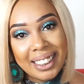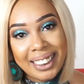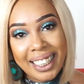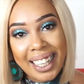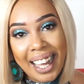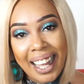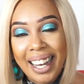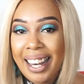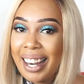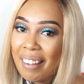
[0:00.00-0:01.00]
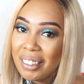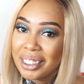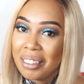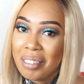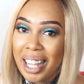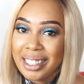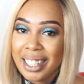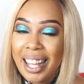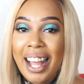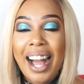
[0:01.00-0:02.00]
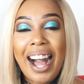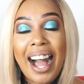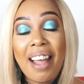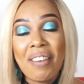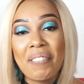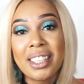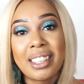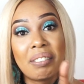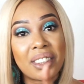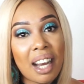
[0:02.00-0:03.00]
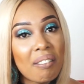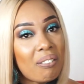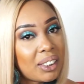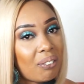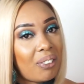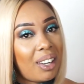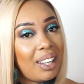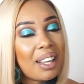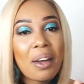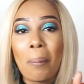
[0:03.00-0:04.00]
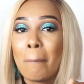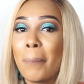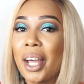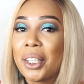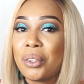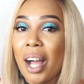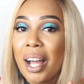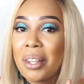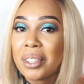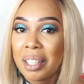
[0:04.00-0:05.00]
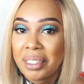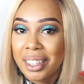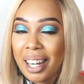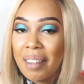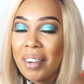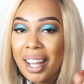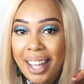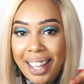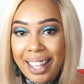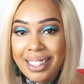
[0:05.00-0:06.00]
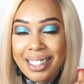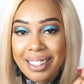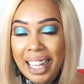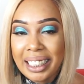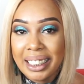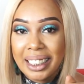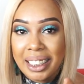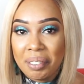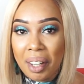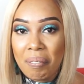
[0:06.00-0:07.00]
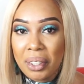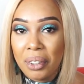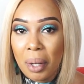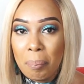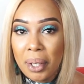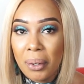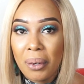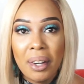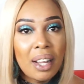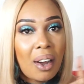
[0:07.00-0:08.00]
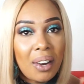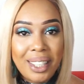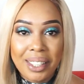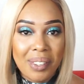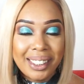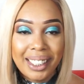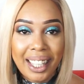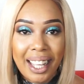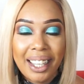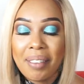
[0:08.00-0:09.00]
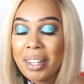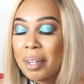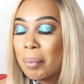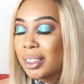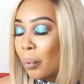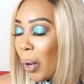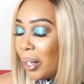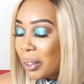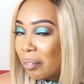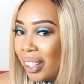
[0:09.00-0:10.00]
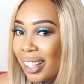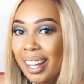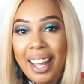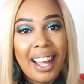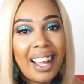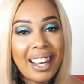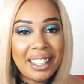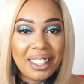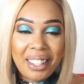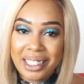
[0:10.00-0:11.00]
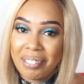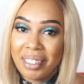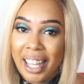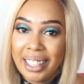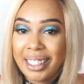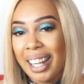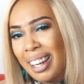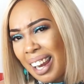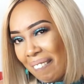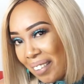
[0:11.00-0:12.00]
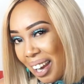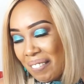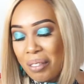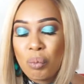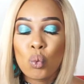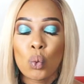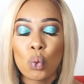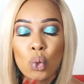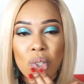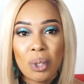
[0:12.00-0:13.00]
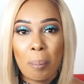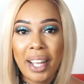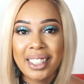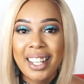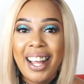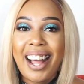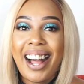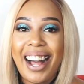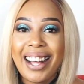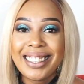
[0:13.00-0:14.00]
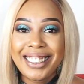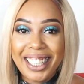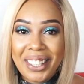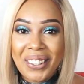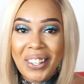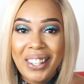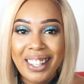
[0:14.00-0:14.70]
see ya. Love you so much. If you haven't subscribed, first of all, make sure you subscribe. Hit that subscribe button down below. Only takes 1 second, but it means the world to me. And until next time, guys, love you so much. See you.